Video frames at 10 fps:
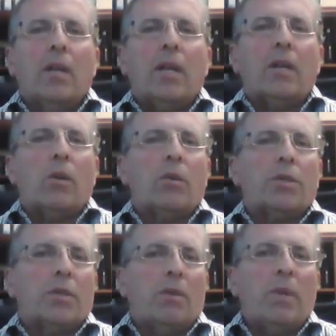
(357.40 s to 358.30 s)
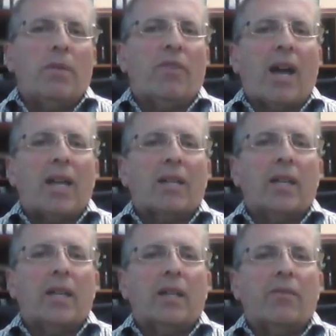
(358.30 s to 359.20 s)
it could also be
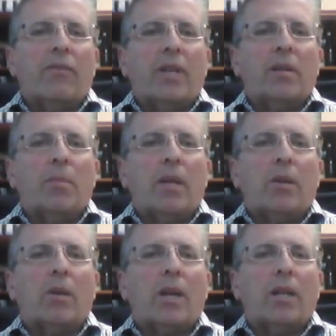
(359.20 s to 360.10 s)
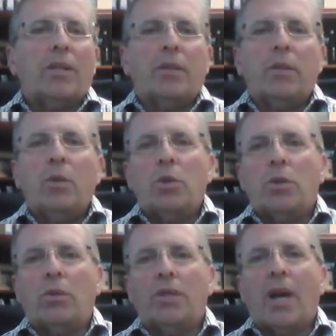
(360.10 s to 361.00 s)
violating a fundamental
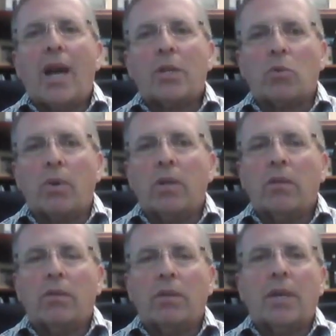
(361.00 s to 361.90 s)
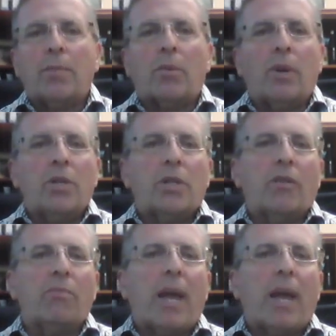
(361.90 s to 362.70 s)
constitutional doctrine, the separation of